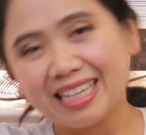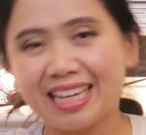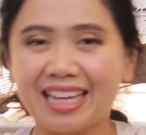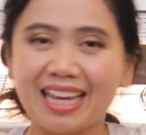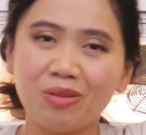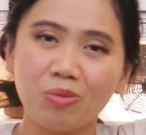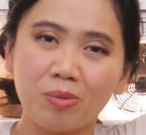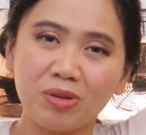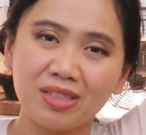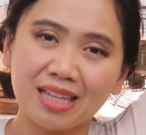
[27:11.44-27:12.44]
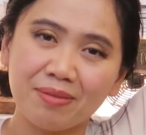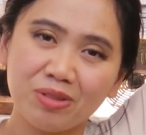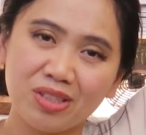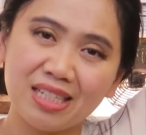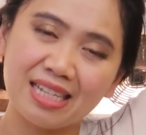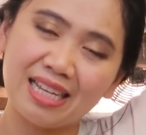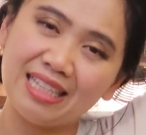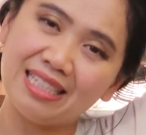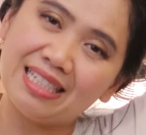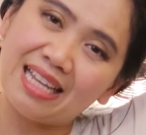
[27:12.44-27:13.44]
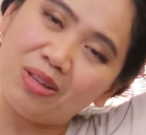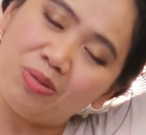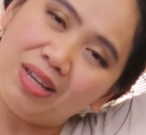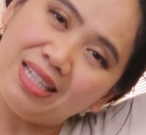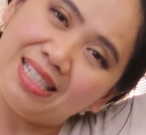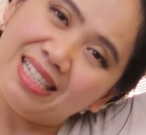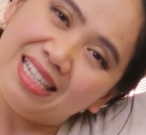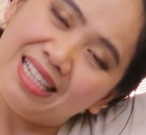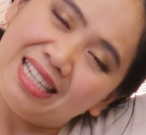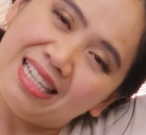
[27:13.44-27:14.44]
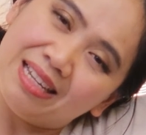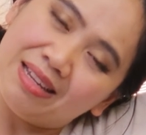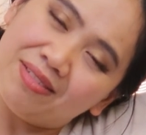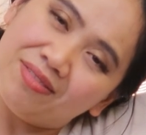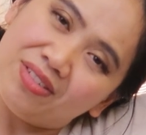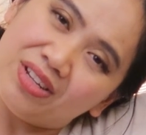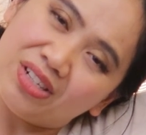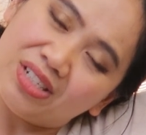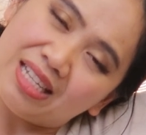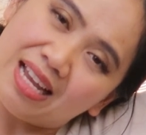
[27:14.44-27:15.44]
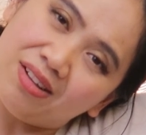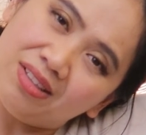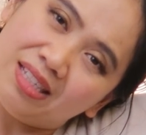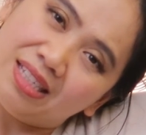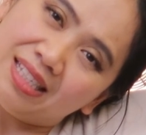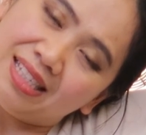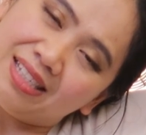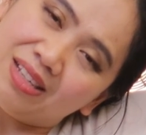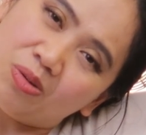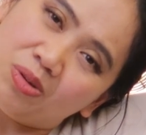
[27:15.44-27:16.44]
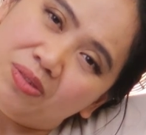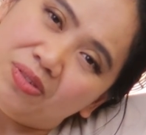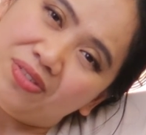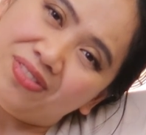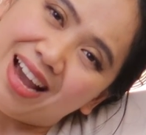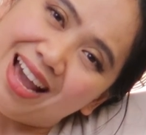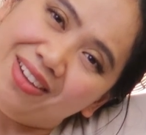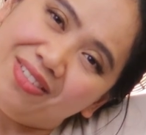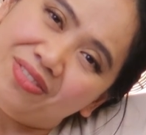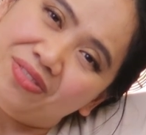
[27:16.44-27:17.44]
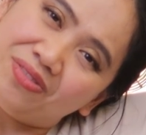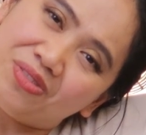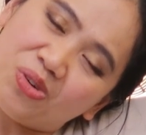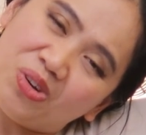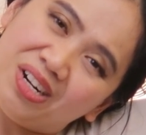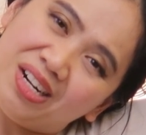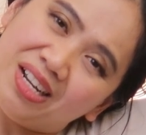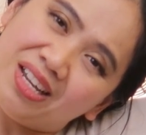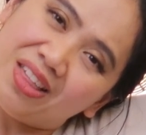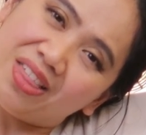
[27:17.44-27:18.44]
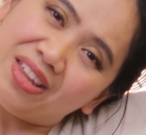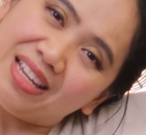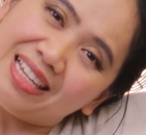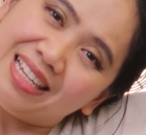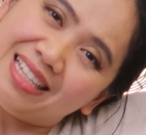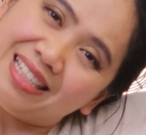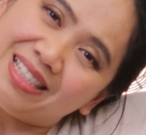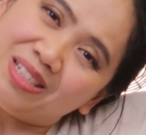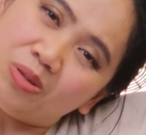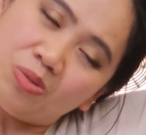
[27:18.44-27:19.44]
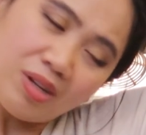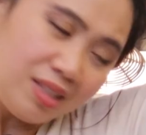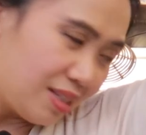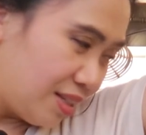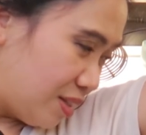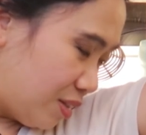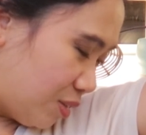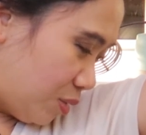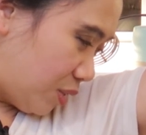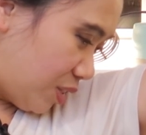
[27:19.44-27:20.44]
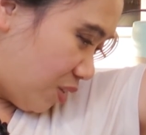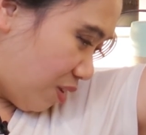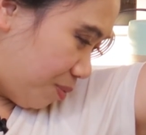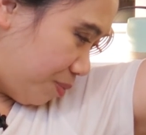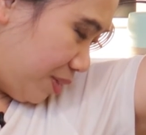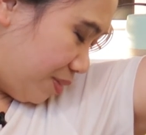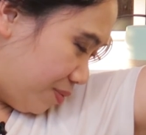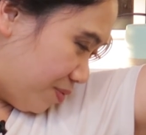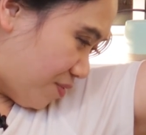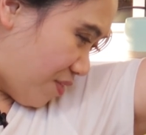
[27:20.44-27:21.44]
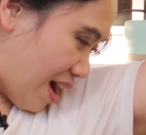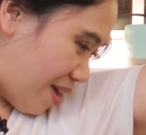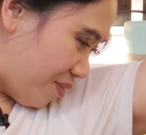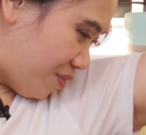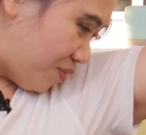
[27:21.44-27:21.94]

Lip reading: Again, one more time to the scalene sideways. Fingers out. Hold it for 5, 4, 3, 2, 1. Look at your armpit. 5,